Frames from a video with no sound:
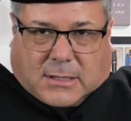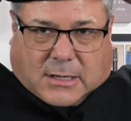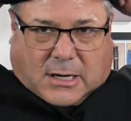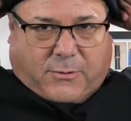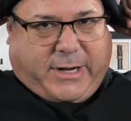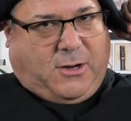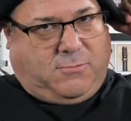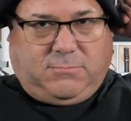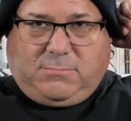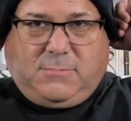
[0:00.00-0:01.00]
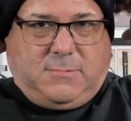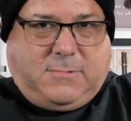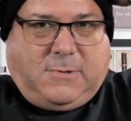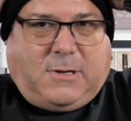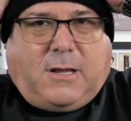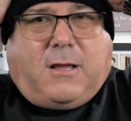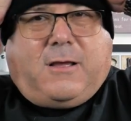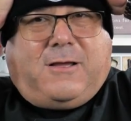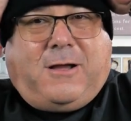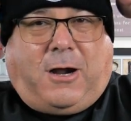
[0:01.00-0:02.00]
There we go.
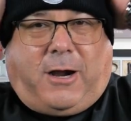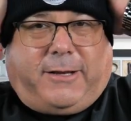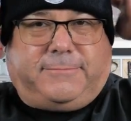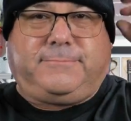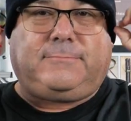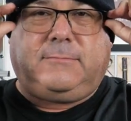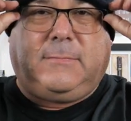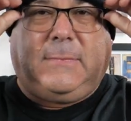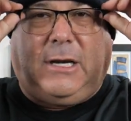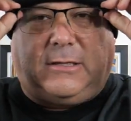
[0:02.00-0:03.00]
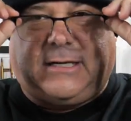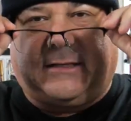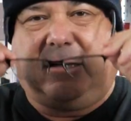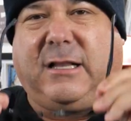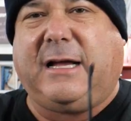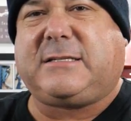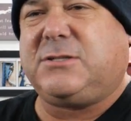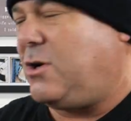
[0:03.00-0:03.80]
All right. Gotta take the glasses